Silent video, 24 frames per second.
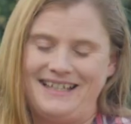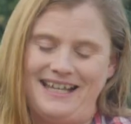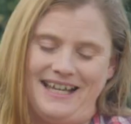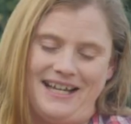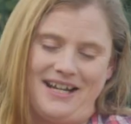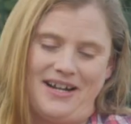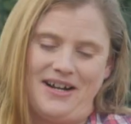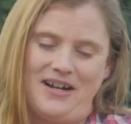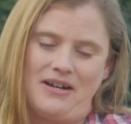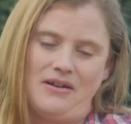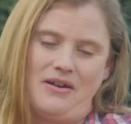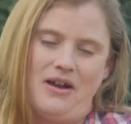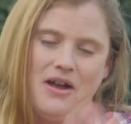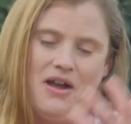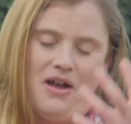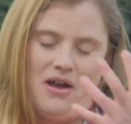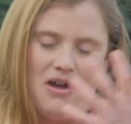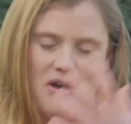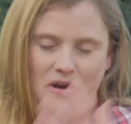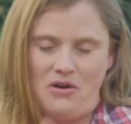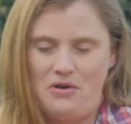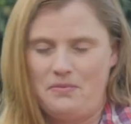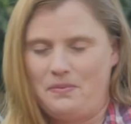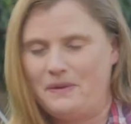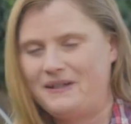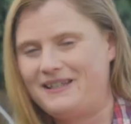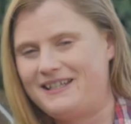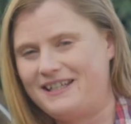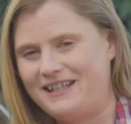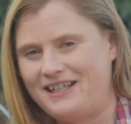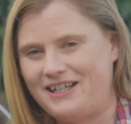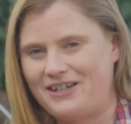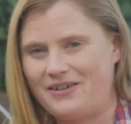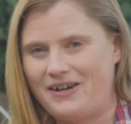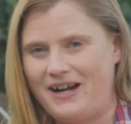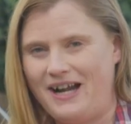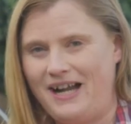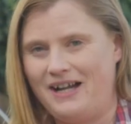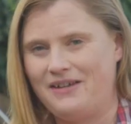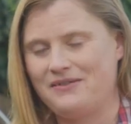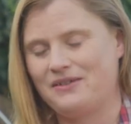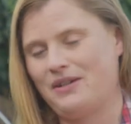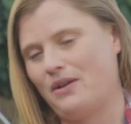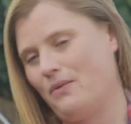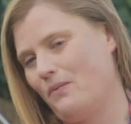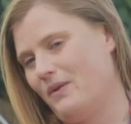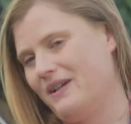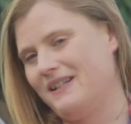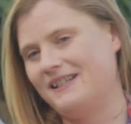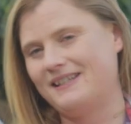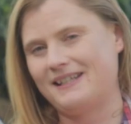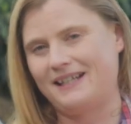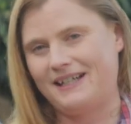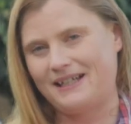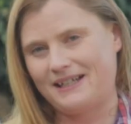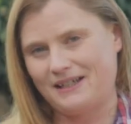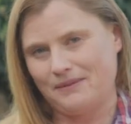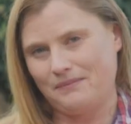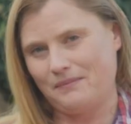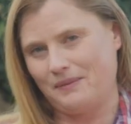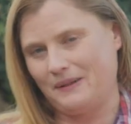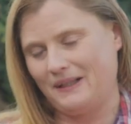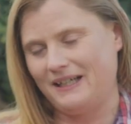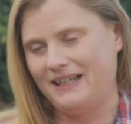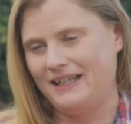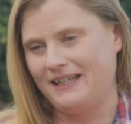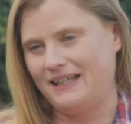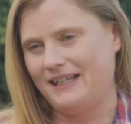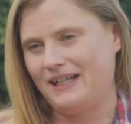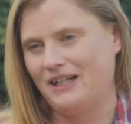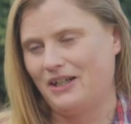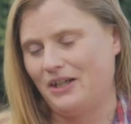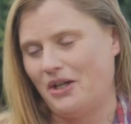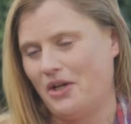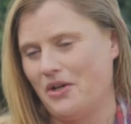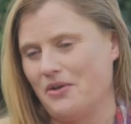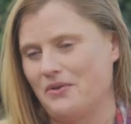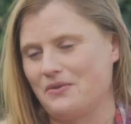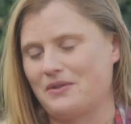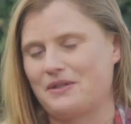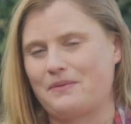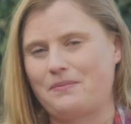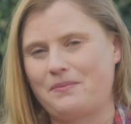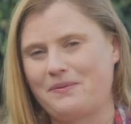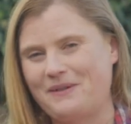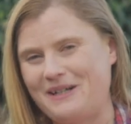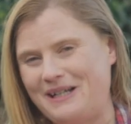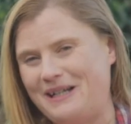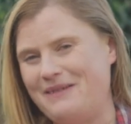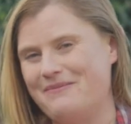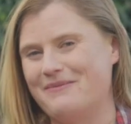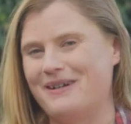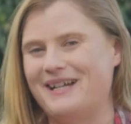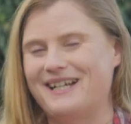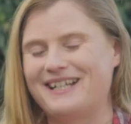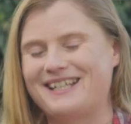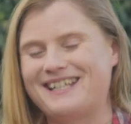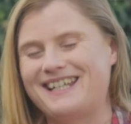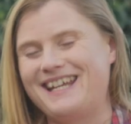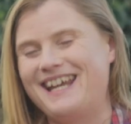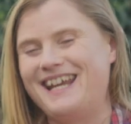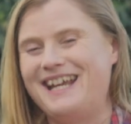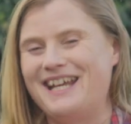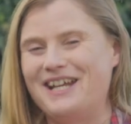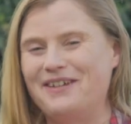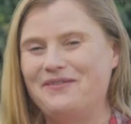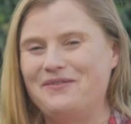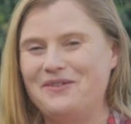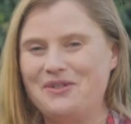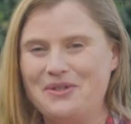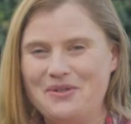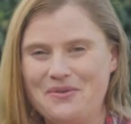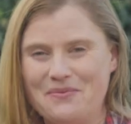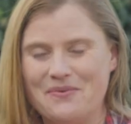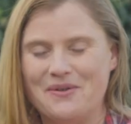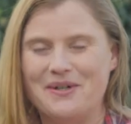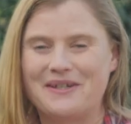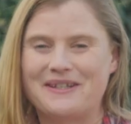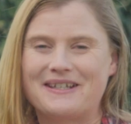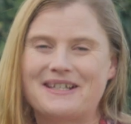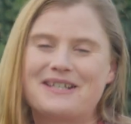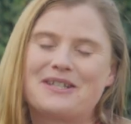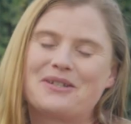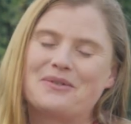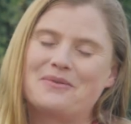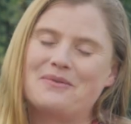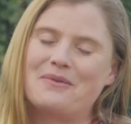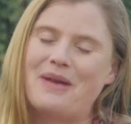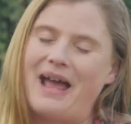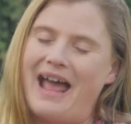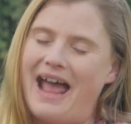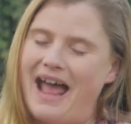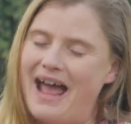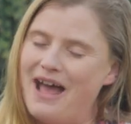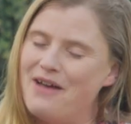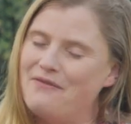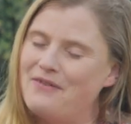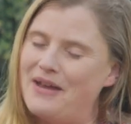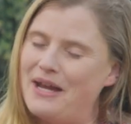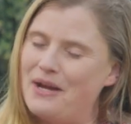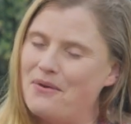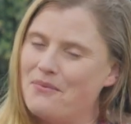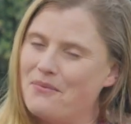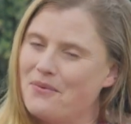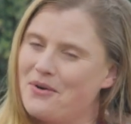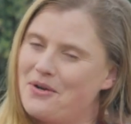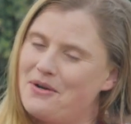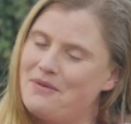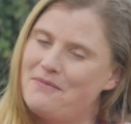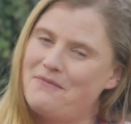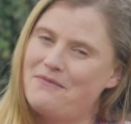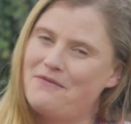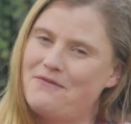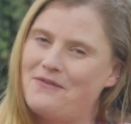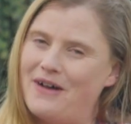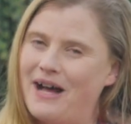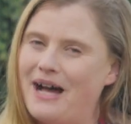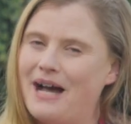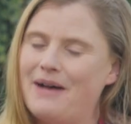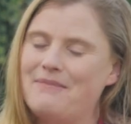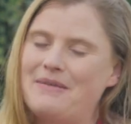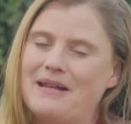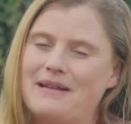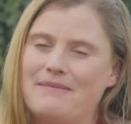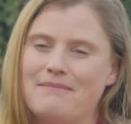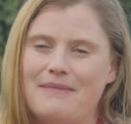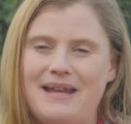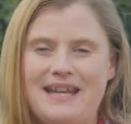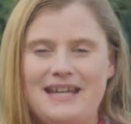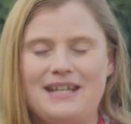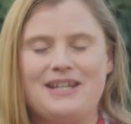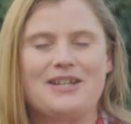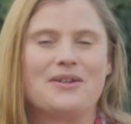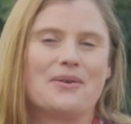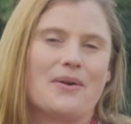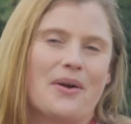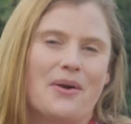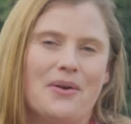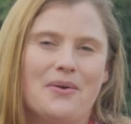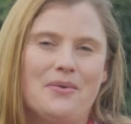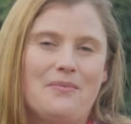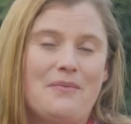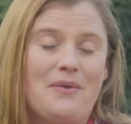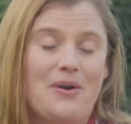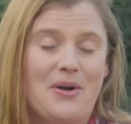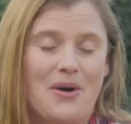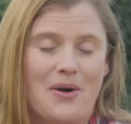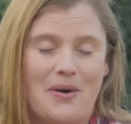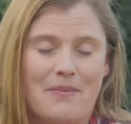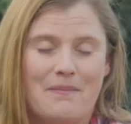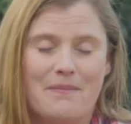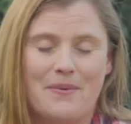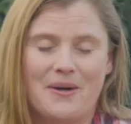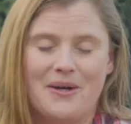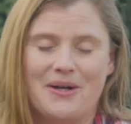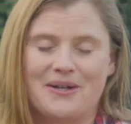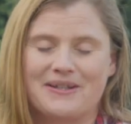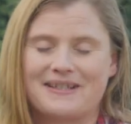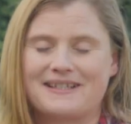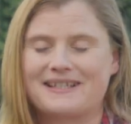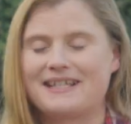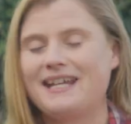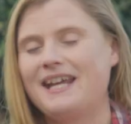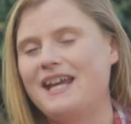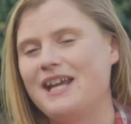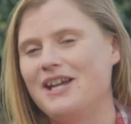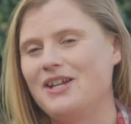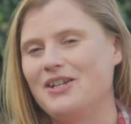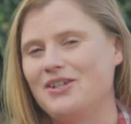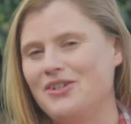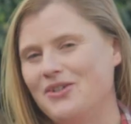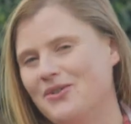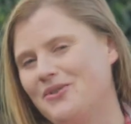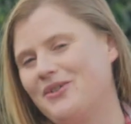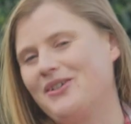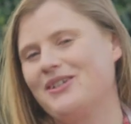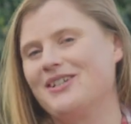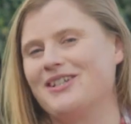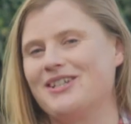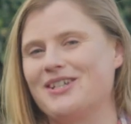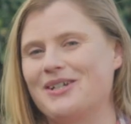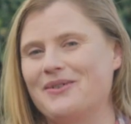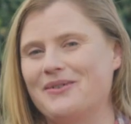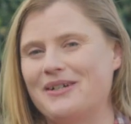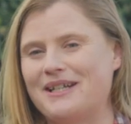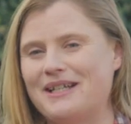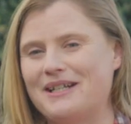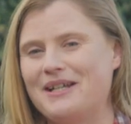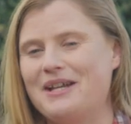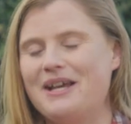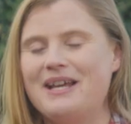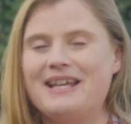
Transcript: that are open to the ground and ones that are completely closed. Pretty much, if you want to have a worm farm and make your own compost, you can do it